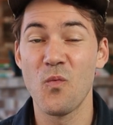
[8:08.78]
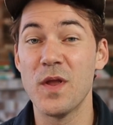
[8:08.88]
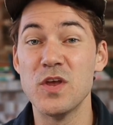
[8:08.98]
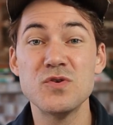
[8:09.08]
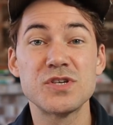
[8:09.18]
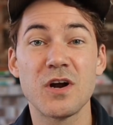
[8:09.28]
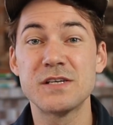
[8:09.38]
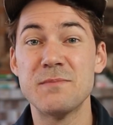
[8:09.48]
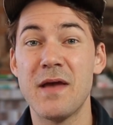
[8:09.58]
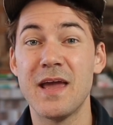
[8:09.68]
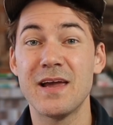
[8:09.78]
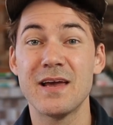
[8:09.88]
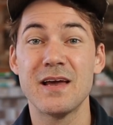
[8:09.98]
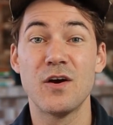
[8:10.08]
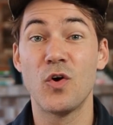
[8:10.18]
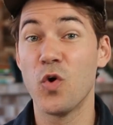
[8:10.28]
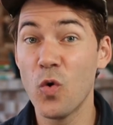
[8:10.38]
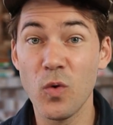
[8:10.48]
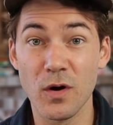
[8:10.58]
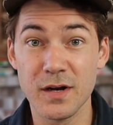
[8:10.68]
when you start to make
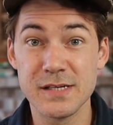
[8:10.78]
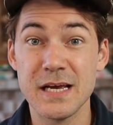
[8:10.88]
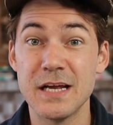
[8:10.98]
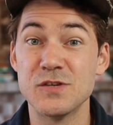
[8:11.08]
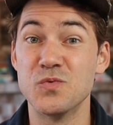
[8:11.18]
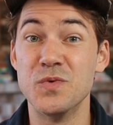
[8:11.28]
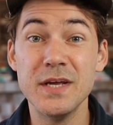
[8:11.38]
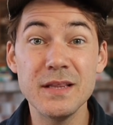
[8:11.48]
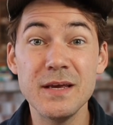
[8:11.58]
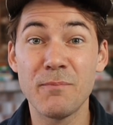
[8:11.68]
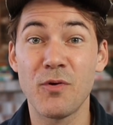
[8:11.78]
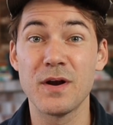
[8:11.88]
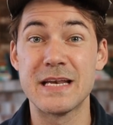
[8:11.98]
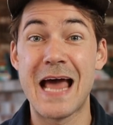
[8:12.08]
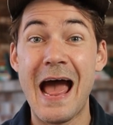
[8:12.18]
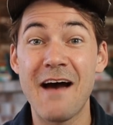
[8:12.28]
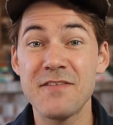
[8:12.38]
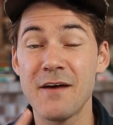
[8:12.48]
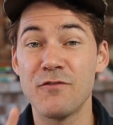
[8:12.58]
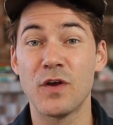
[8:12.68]
chords, it's really important to
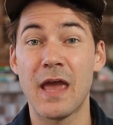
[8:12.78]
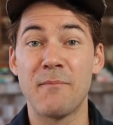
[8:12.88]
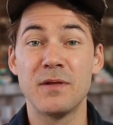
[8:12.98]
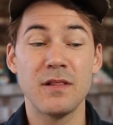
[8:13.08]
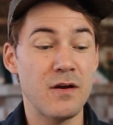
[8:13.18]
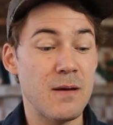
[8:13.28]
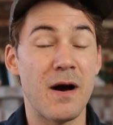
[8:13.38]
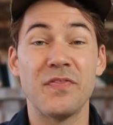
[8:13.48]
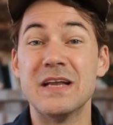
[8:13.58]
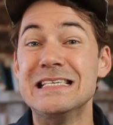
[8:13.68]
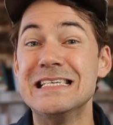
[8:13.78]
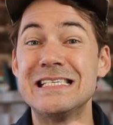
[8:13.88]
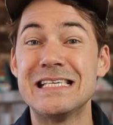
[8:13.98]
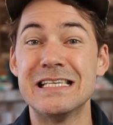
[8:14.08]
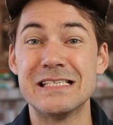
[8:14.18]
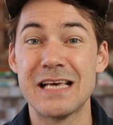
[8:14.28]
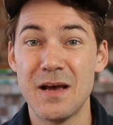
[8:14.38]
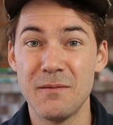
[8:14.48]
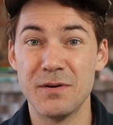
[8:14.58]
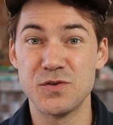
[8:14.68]
have that vocabulary about the distance
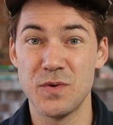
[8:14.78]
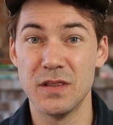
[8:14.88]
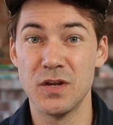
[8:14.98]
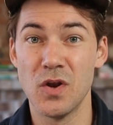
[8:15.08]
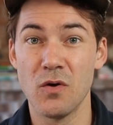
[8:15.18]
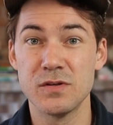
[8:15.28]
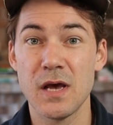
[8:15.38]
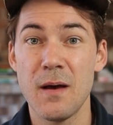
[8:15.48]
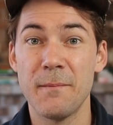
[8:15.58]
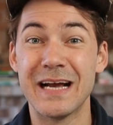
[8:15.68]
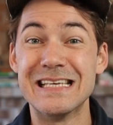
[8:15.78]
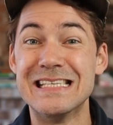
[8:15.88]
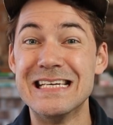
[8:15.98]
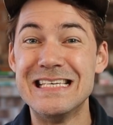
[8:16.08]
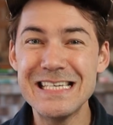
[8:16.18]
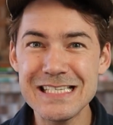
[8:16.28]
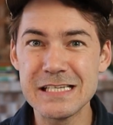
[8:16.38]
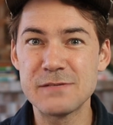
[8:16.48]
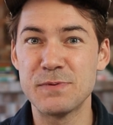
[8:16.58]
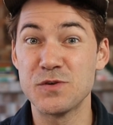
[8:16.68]
between the notes, because the
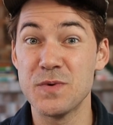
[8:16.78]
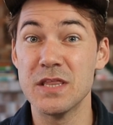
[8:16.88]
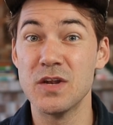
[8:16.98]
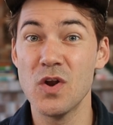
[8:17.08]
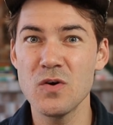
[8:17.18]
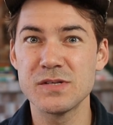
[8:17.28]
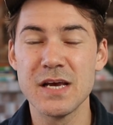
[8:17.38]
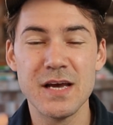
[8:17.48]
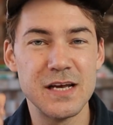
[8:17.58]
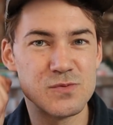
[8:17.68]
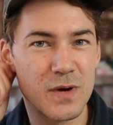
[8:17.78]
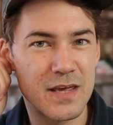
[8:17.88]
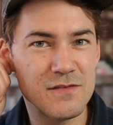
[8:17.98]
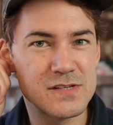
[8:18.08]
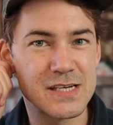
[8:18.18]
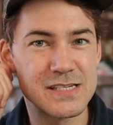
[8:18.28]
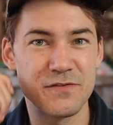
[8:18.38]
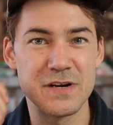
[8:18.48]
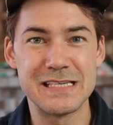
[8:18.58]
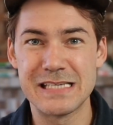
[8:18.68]
distance between the notes is what gives us
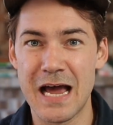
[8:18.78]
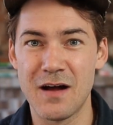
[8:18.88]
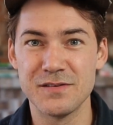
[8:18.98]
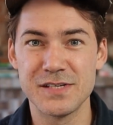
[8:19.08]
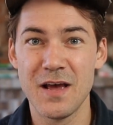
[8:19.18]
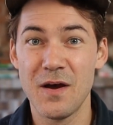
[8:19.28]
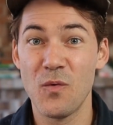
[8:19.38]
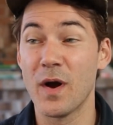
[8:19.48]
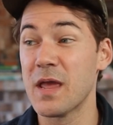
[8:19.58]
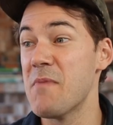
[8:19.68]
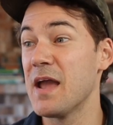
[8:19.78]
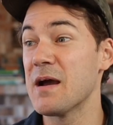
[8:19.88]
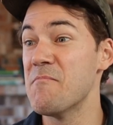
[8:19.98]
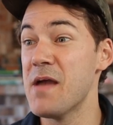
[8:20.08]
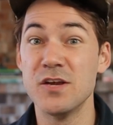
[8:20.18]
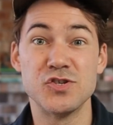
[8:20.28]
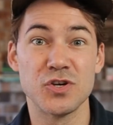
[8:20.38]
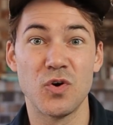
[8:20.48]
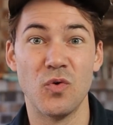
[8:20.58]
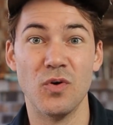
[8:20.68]
different sounds. What can make a
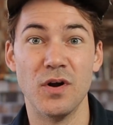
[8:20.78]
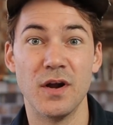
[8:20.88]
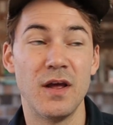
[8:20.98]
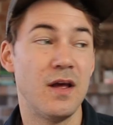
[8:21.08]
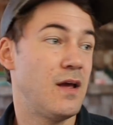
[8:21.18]
major chord